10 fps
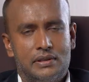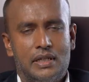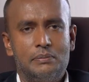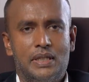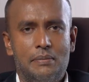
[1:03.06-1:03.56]

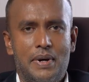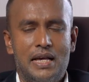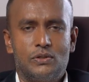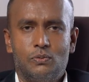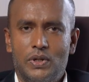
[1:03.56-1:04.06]
term them
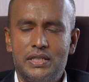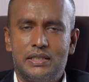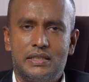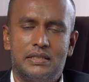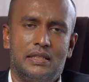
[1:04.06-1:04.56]
as
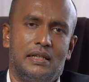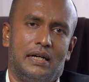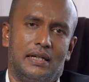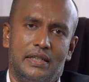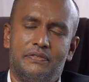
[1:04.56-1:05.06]
versions,
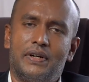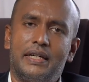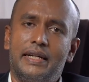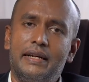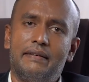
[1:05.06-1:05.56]
are
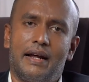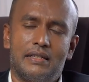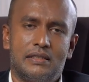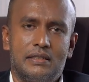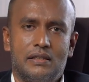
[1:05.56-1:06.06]
different
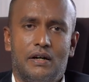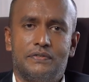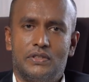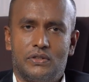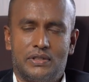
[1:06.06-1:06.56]
eras of
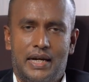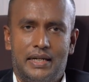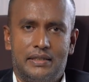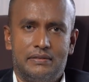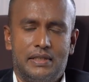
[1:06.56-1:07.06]
the
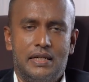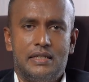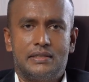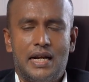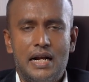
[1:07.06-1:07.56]
society.
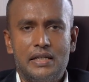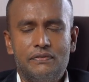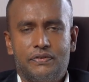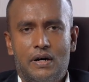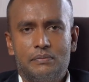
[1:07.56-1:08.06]
Starting
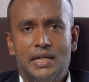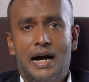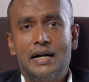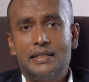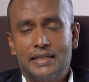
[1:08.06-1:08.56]
from the
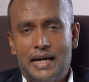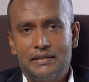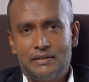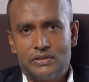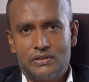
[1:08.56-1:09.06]

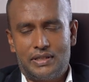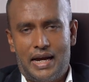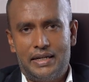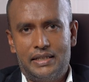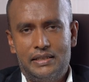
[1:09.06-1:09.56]
hunter-gatherer
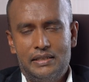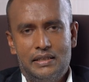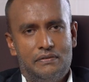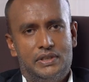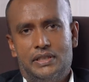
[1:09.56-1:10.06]
society,
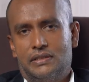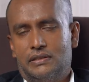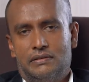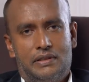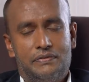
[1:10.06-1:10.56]
which
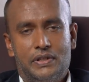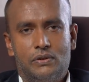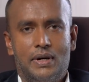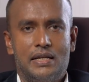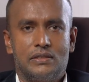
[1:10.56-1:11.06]
is referred
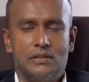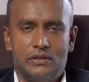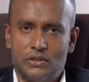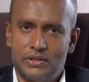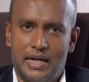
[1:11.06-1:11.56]
to as
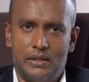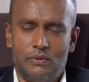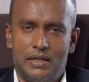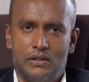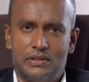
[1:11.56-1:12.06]
Society
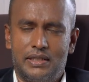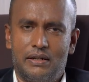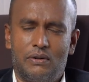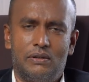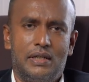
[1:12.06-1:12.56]

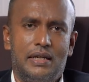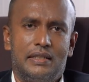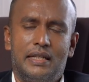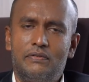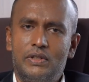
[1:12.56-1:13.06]
1.0,
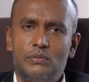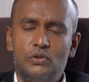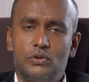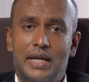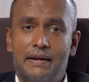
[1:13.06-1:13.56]
then we
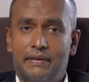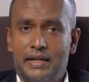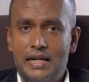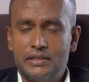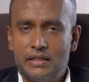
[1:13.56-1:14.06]
move to the
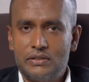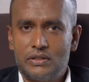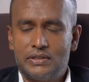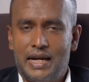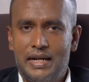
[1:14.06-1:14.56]
agricultural
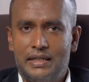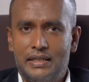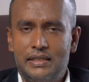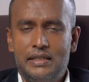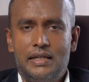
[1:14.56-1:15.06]

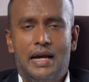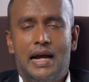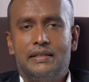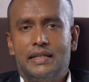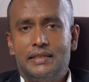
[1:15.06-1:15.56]
society,
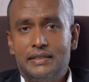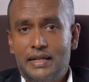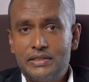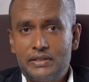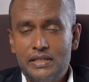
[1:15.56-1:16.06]
and then the
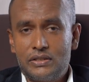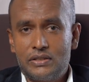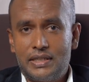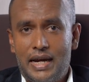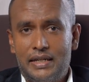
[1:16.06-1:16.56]
industrial
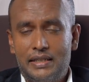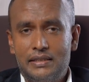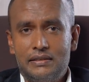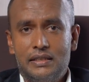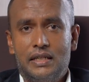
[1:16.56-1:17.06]
society,
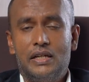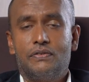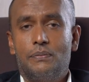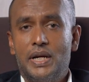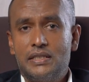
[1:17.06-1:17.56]

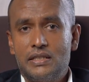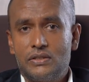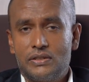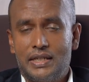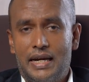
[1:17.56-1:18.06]
information
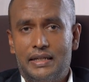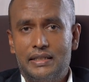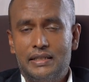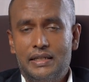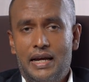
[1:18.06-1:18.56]

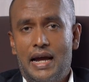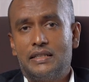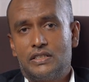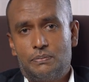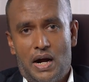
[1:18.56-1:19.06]
society, and
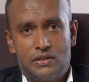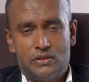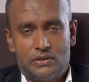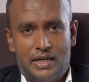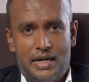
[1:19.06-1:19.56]
the smart
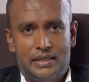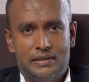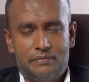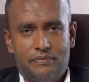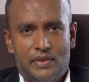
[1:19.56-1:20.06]
society.
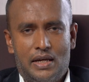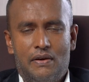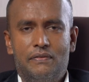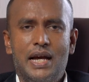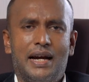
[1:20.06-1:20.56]

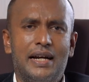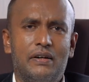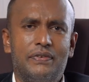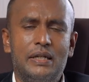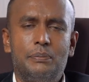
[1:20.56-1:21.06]
We are kind
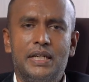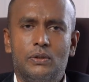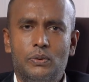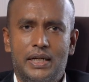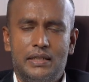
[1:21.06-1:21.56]
of in
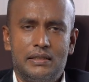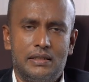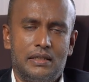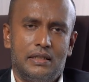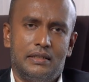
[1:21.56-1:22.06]
between
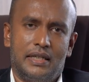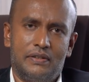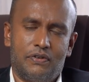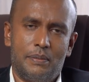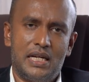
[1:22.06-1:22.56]
the
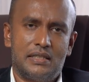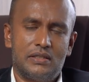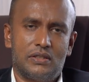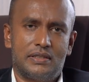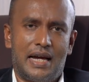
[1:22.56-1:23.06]
information
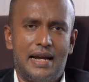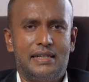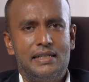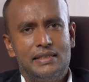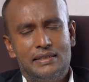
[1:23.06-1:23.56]

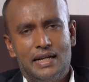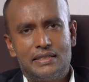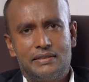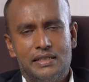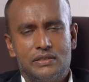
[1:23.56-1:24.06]
society,
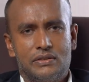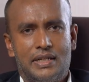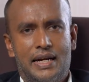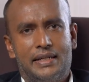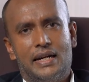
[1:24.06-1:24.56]
industrial
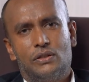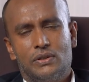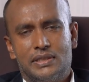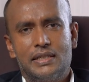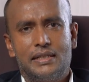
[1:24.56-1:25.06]
society, and to a
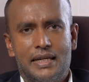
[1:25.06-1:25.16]
certain